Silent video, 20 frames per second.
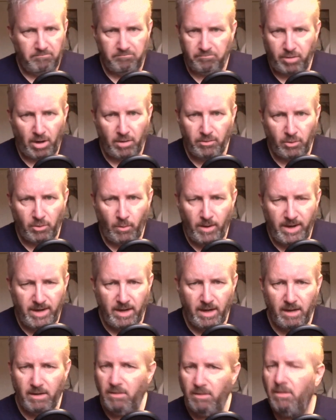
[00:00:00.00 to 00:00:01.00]
Broke the
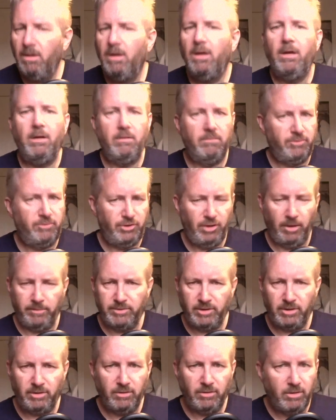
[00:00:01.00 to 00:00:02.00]
window, jobs
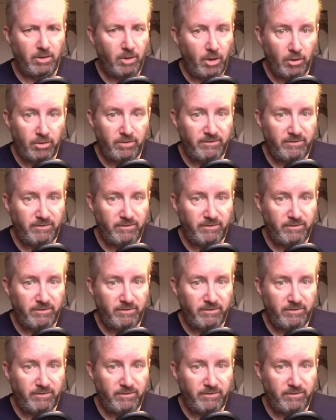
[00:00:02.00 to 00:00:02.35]
are good and looked